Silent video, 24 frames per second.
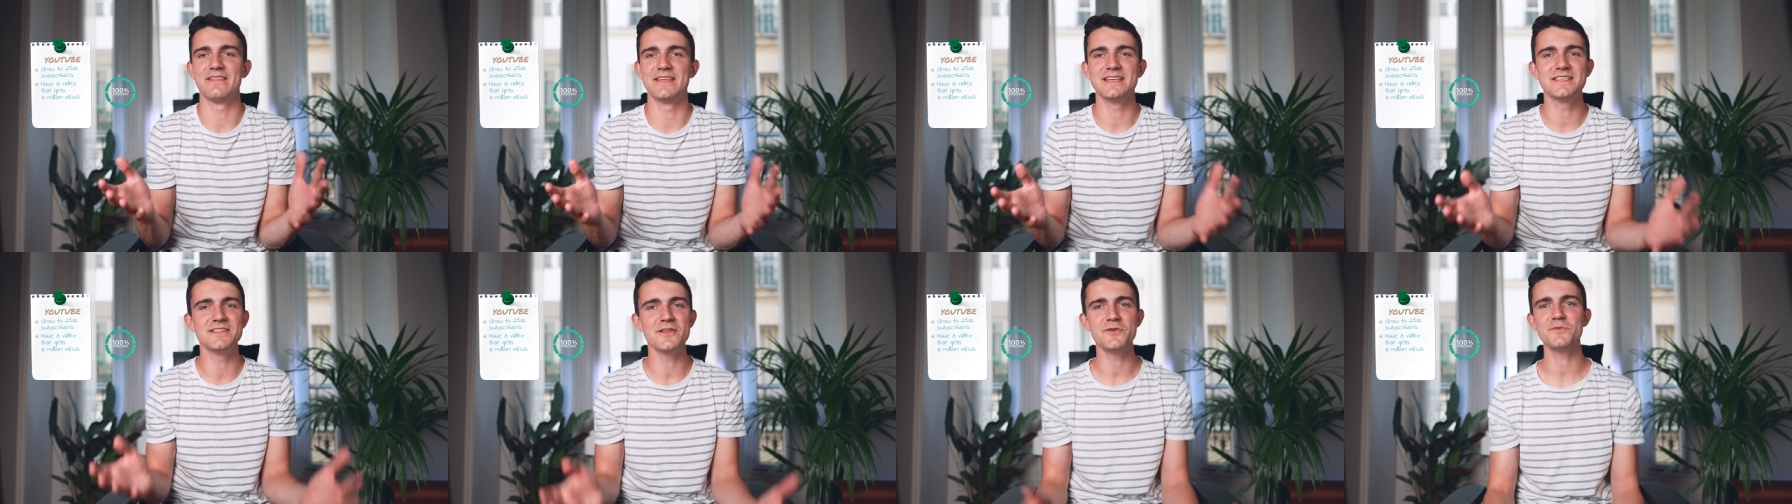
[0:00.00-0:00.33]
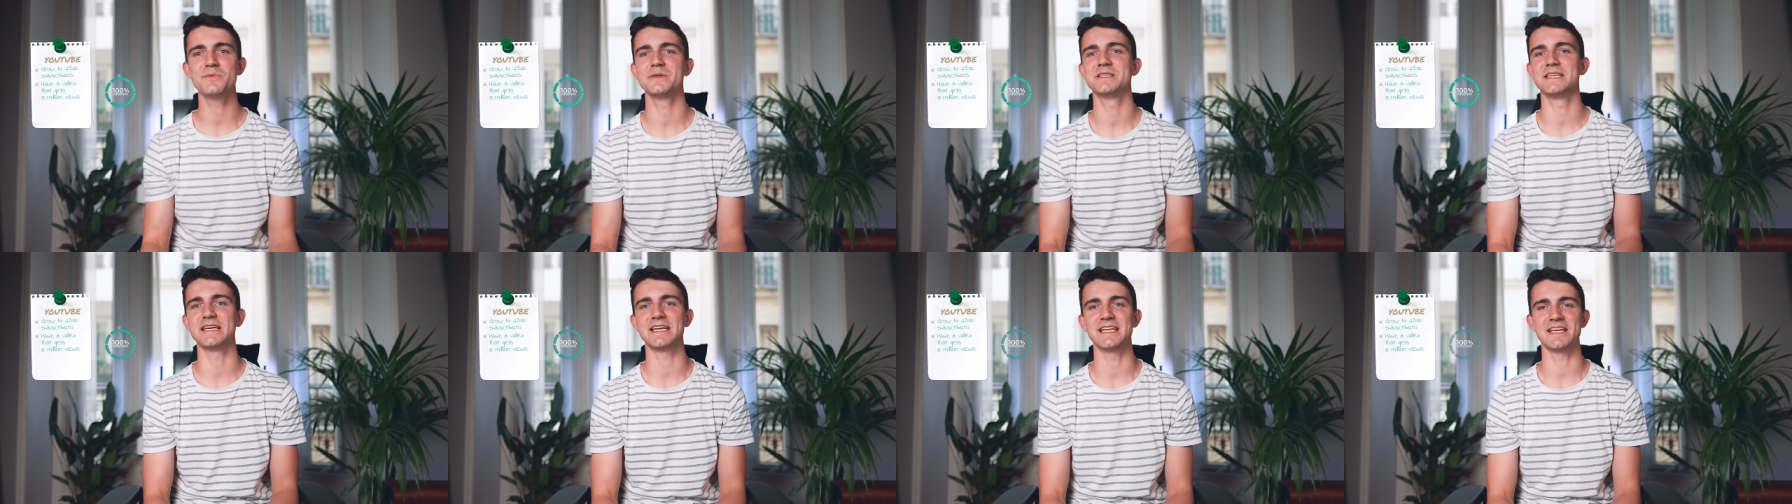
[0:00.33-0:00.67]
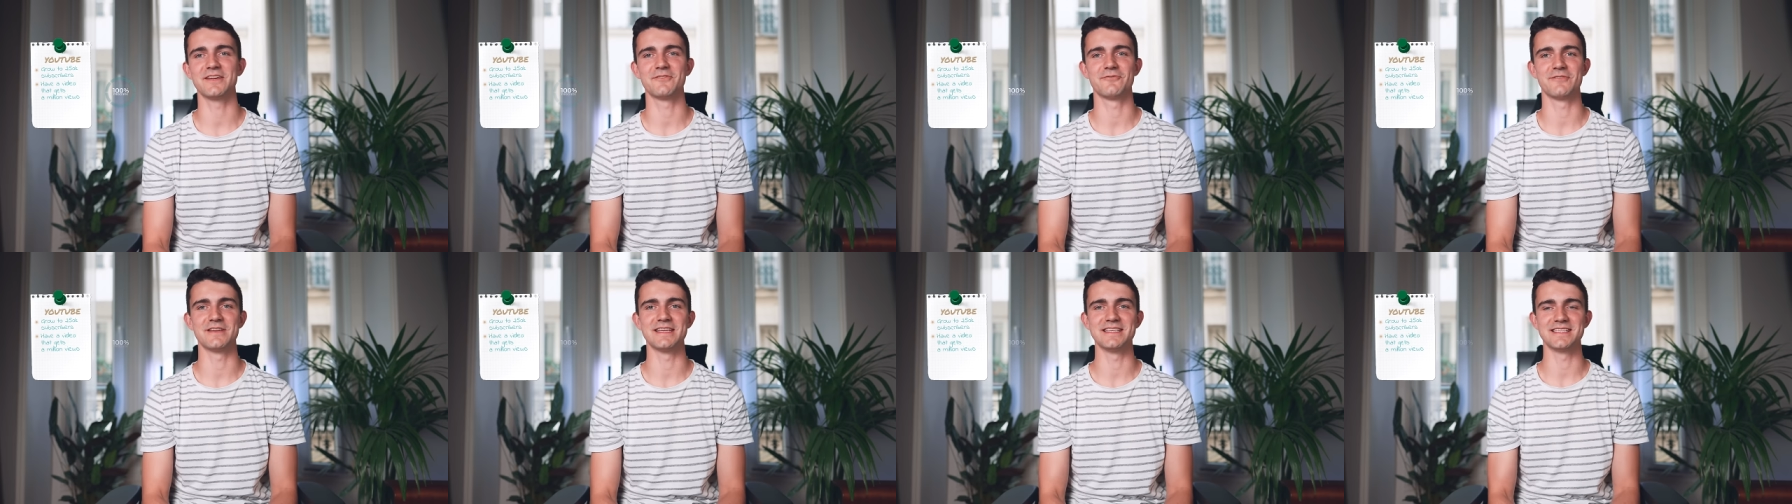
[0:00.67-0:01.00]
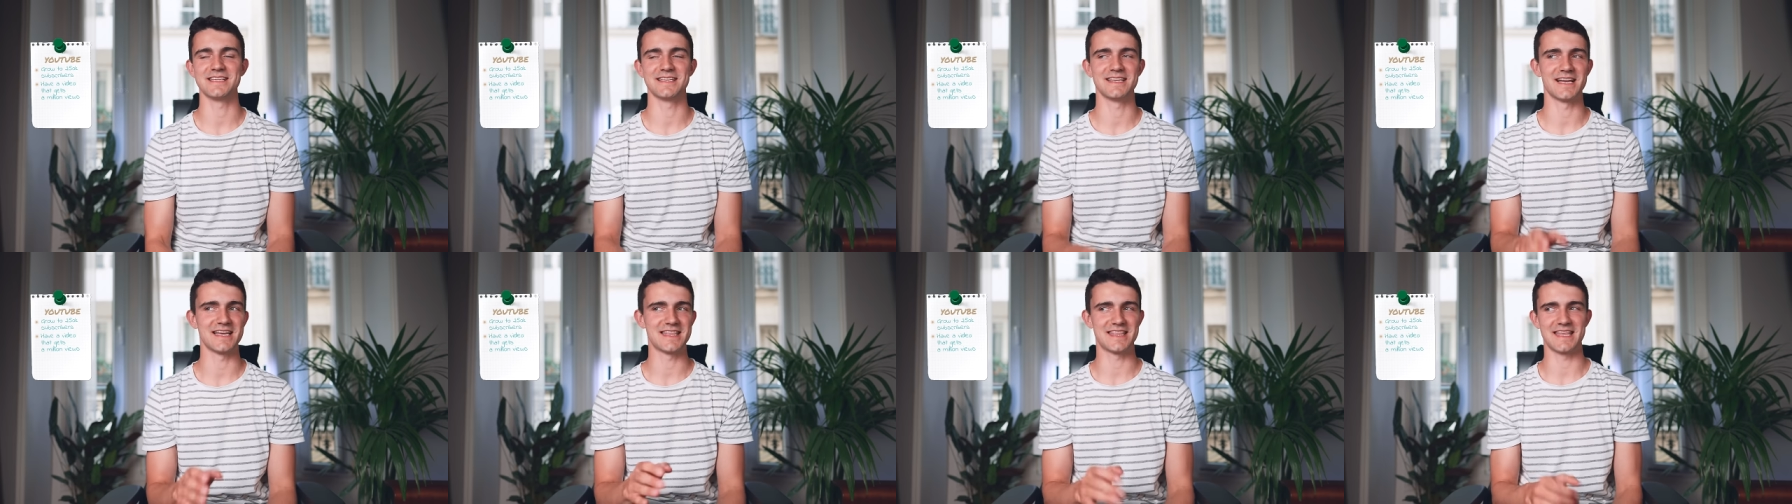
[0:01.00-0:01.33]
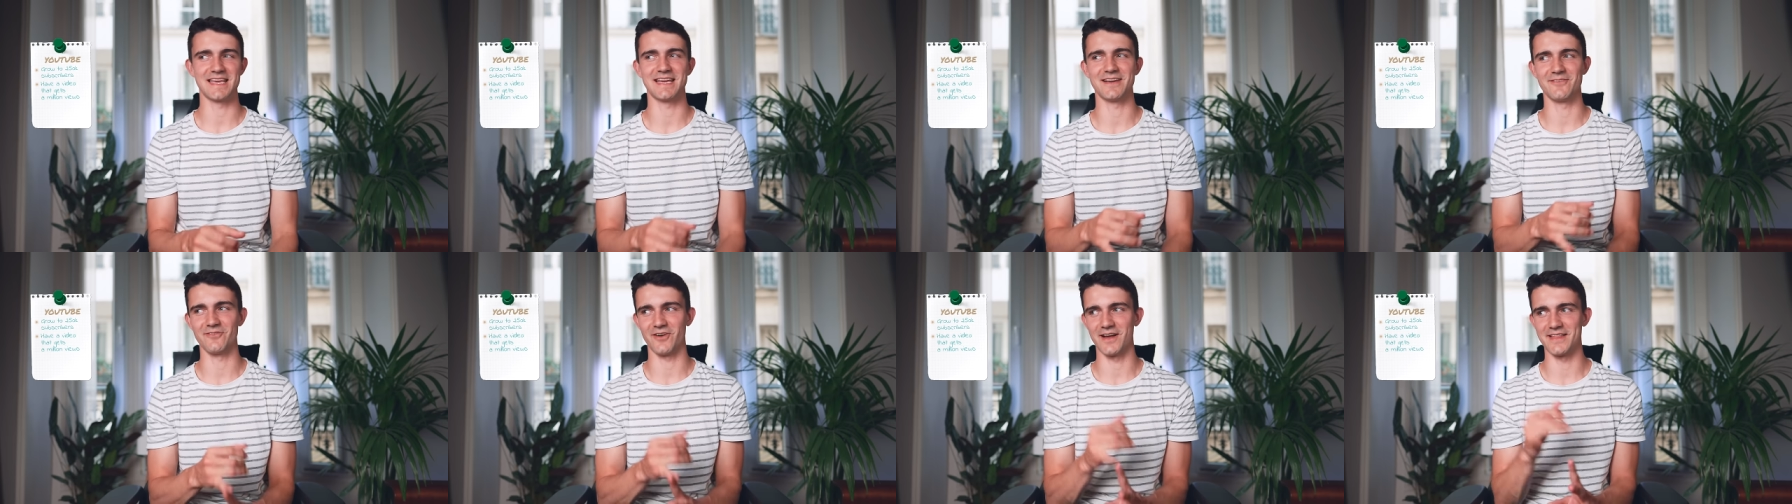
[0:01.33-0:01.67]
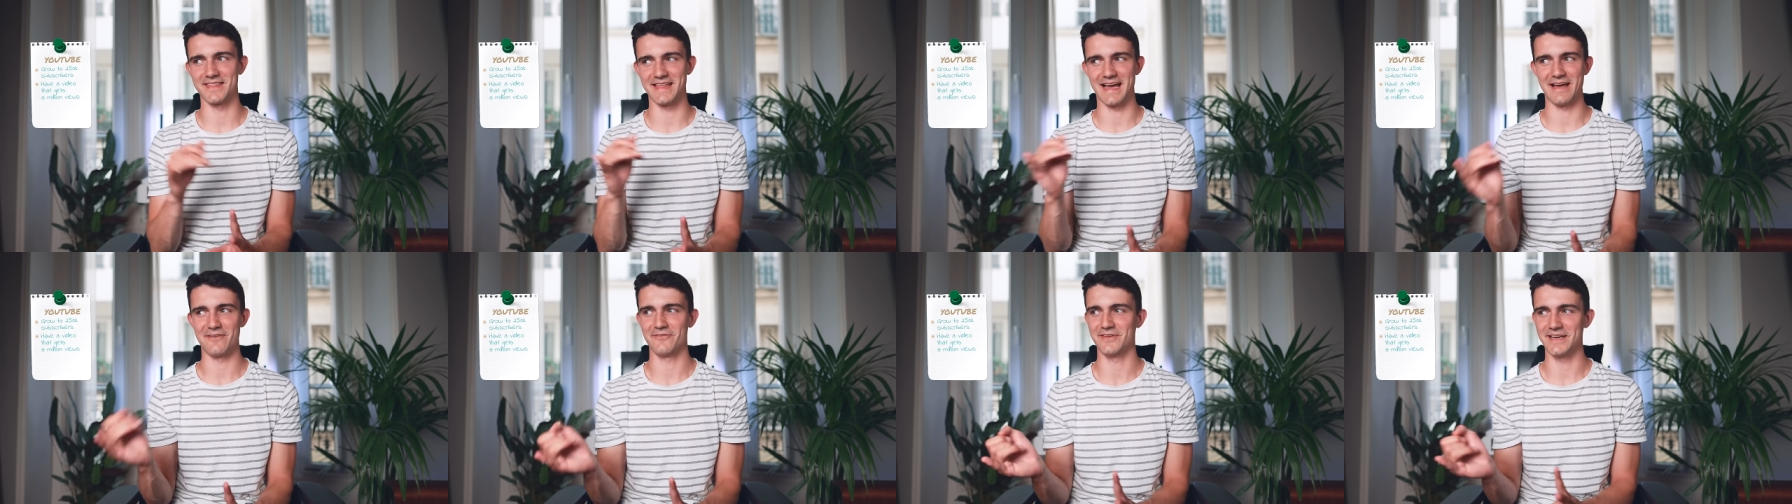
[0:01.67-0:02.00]
there's no particular reason I think why
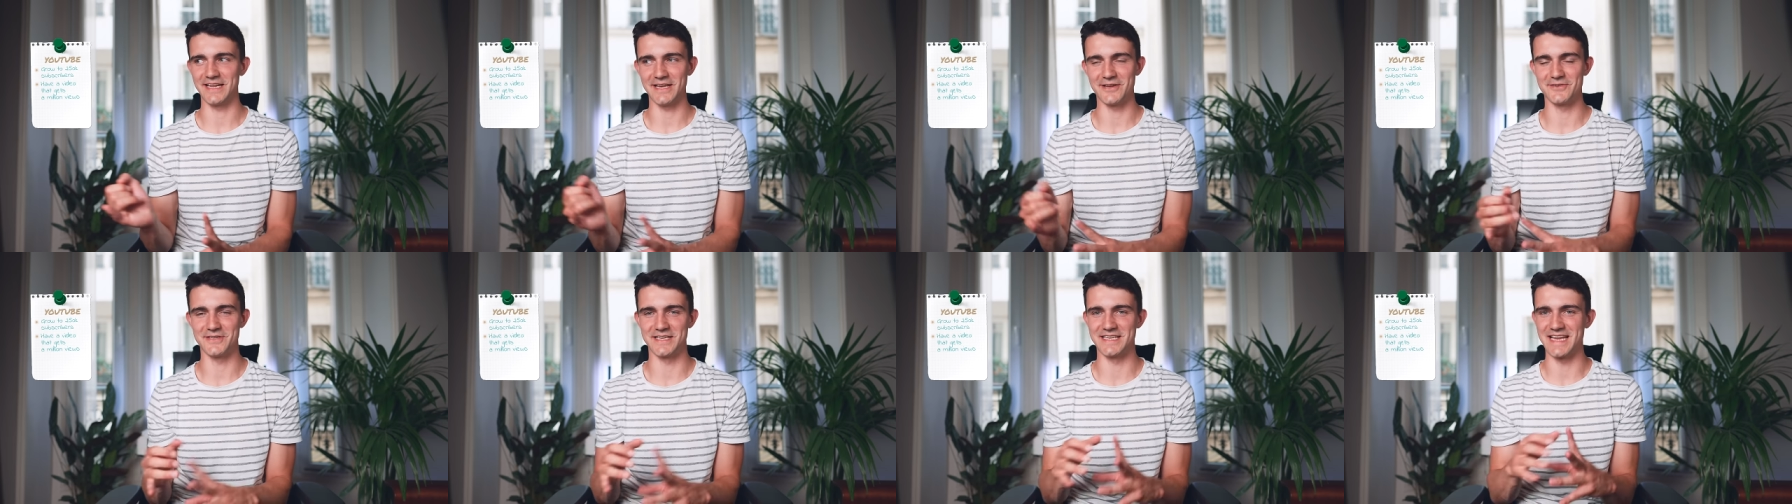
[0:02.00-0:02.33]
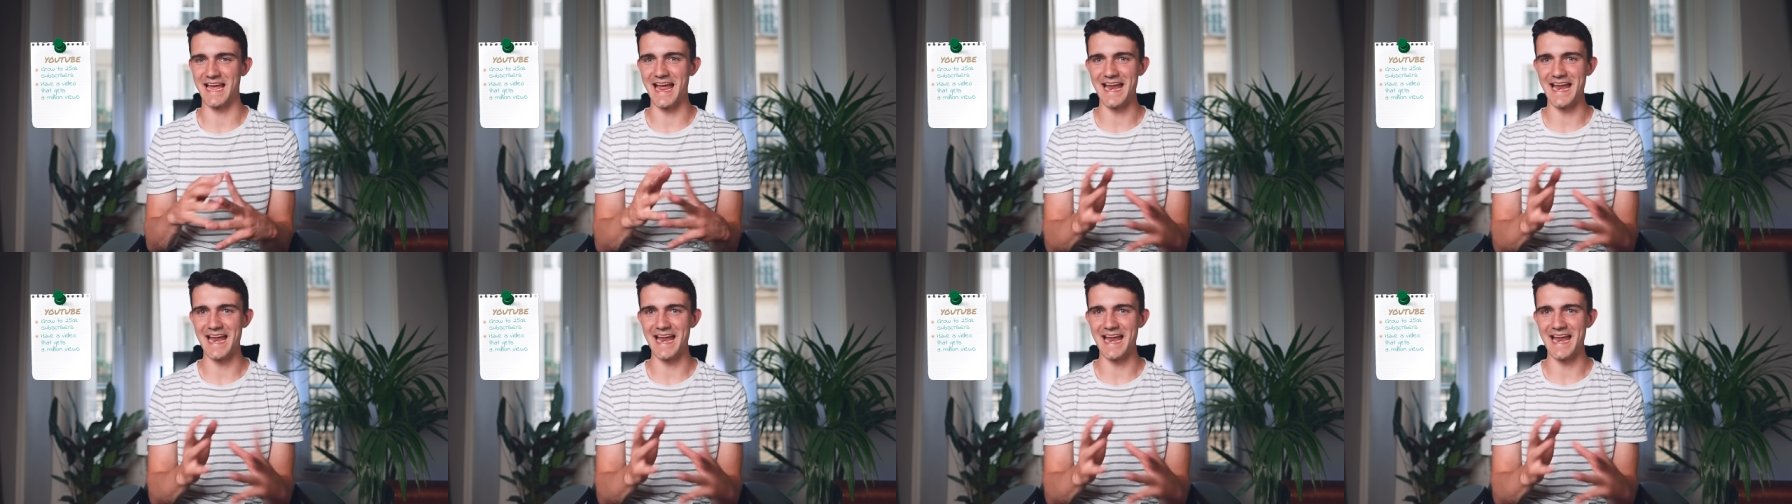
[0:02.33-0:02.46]
that video did